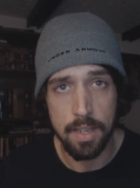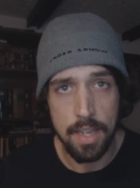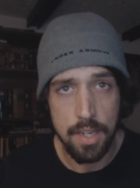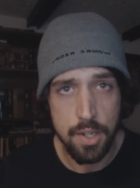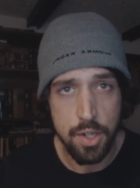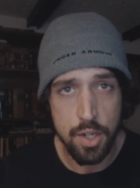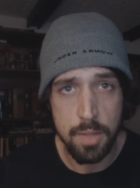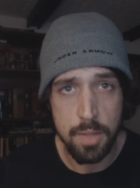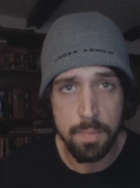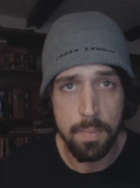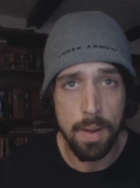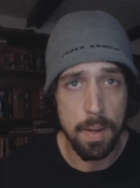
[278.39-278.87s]

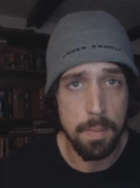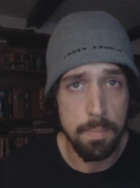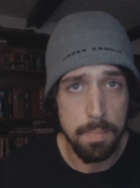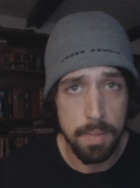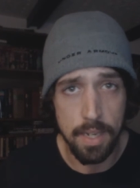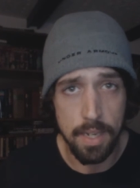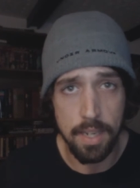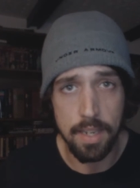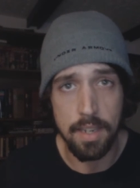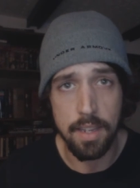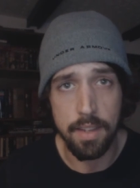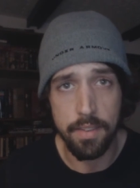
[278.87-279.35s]
That's just my
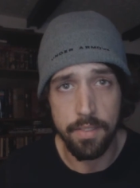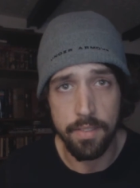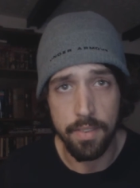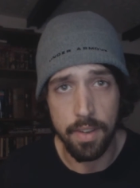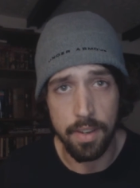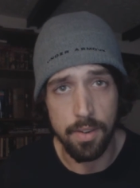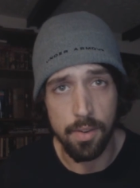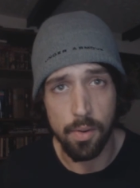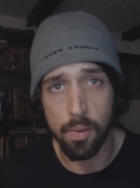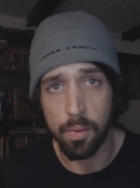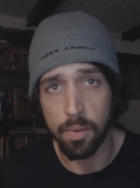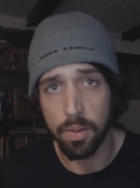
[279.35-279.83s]
opinion.
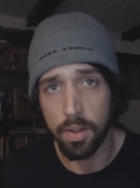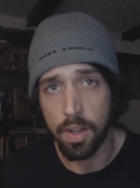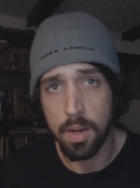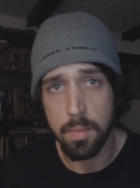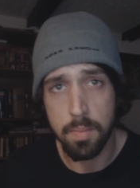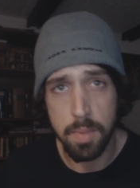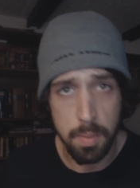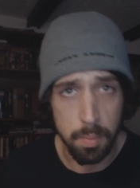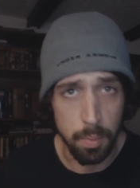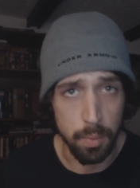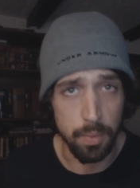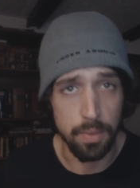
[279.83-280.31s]
I know a lot
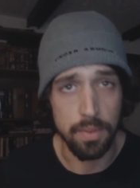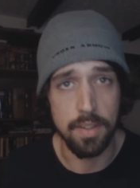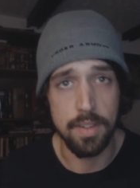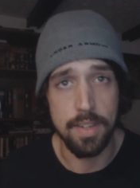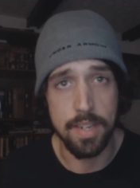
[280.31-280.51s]
of people